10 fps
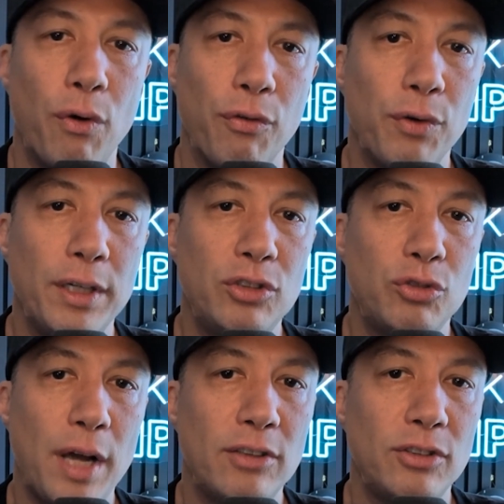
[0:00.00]
a free
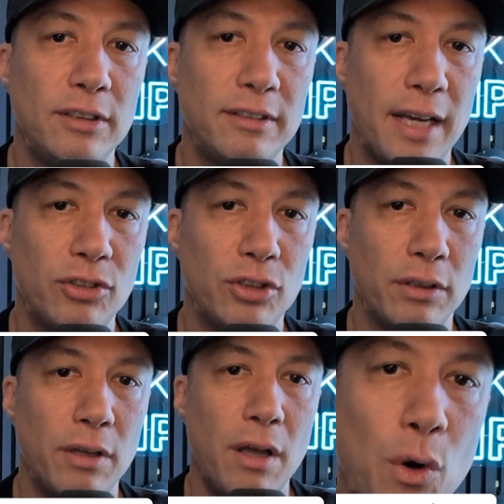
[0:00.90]
strategy
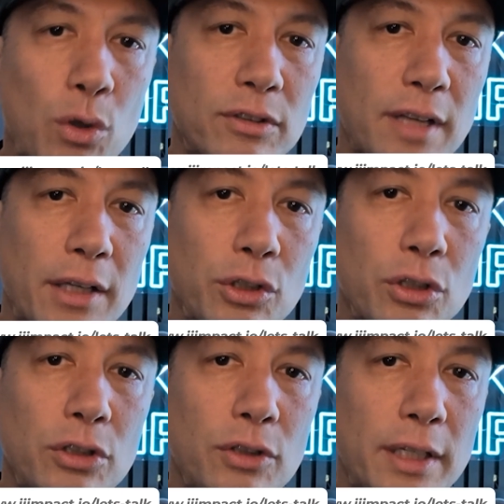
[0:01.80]
session focused on
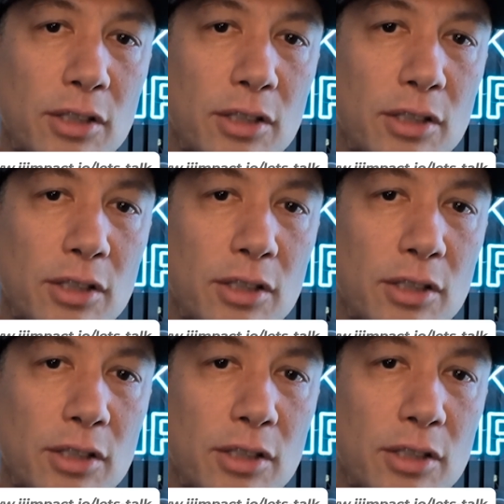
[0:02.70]
your unique